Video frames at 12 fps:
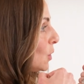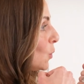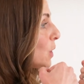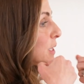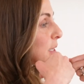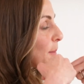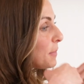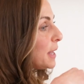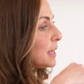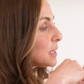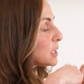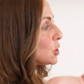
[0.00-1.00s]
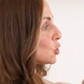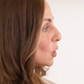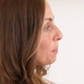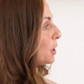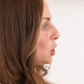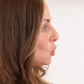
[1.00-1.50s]
When something is
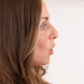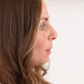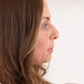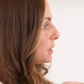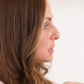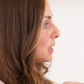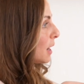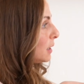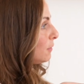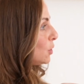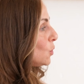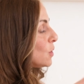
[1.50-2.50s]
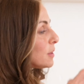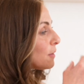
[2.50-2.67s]
tripping you up inside of you,